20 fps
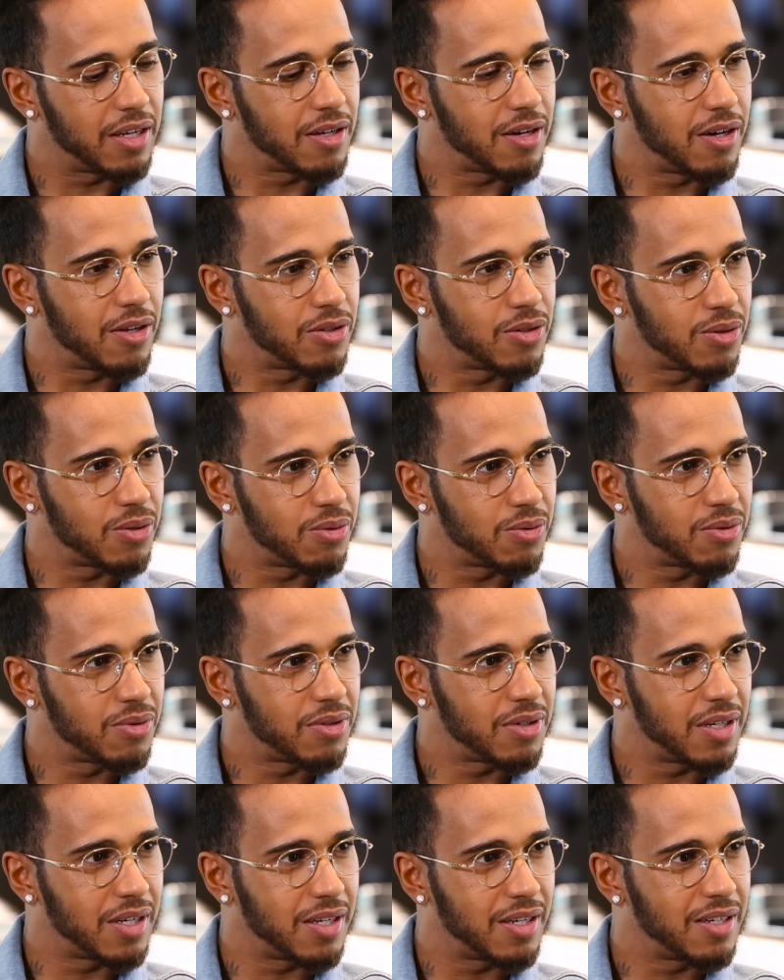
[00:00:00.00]
you can't do.
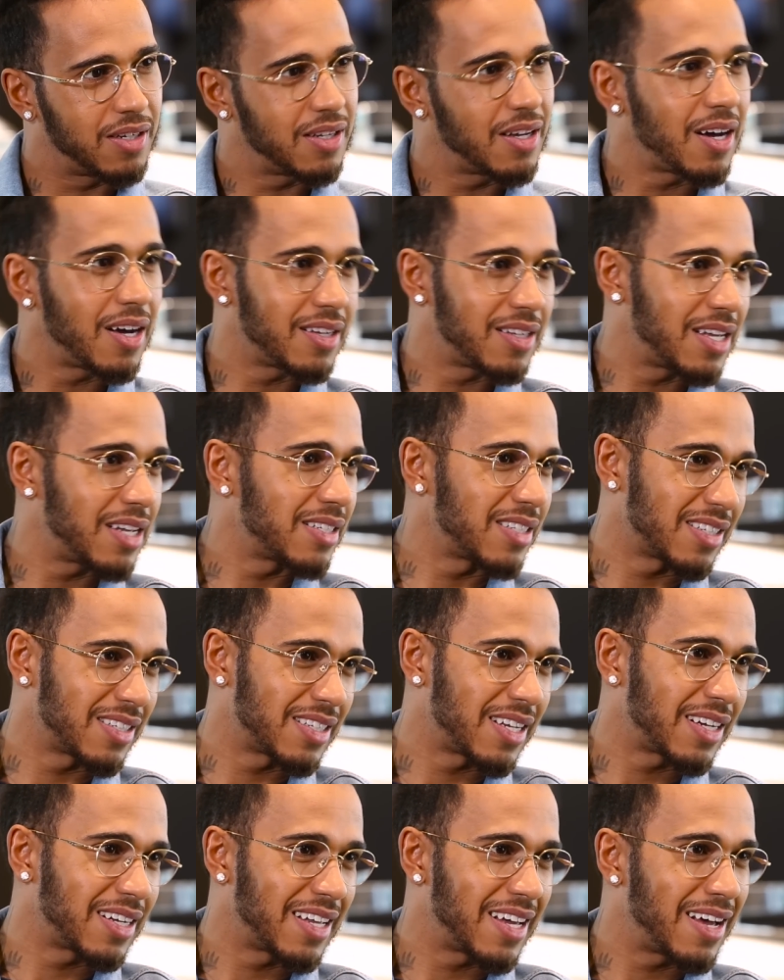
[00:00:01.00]
And that's
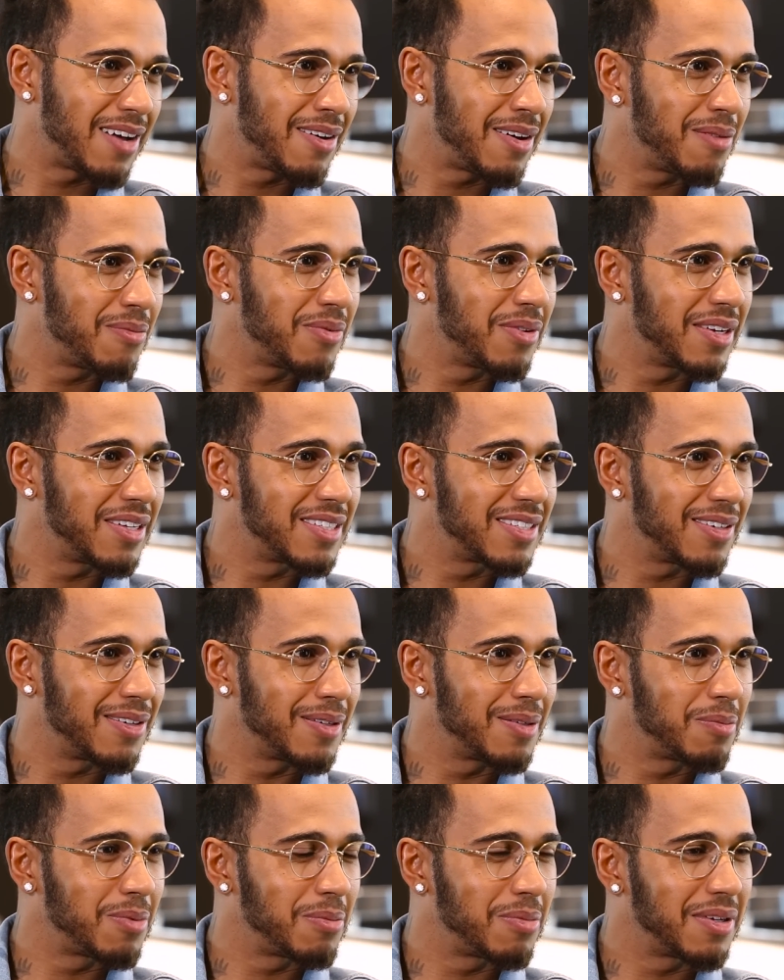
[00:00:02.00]
exactly how I am, really.
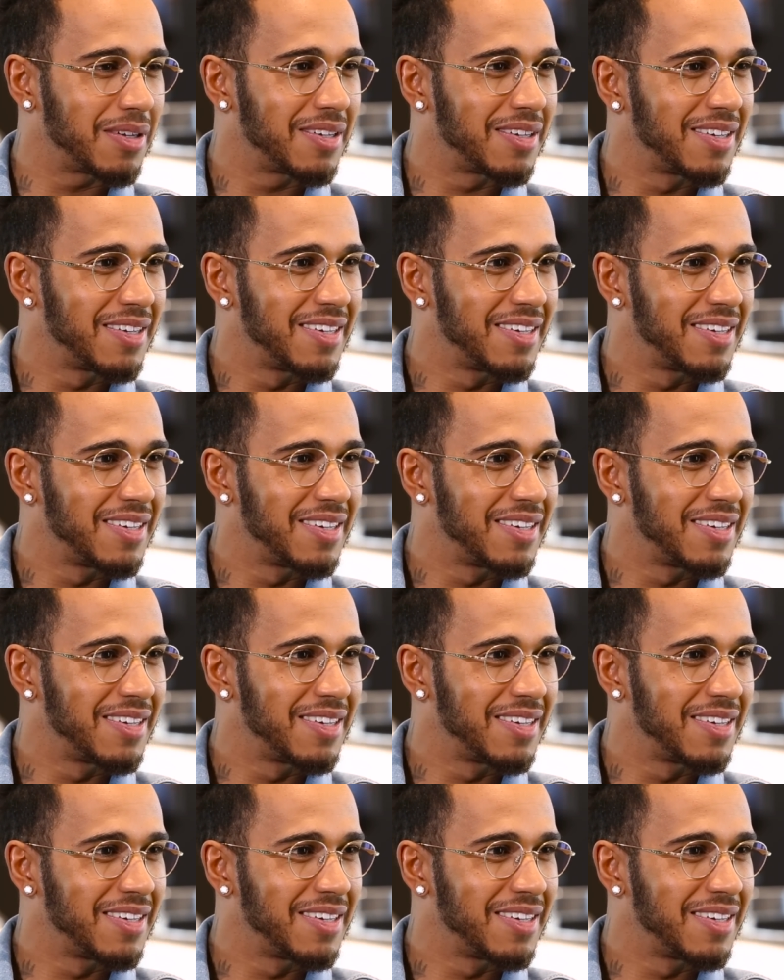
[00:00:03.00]
So probably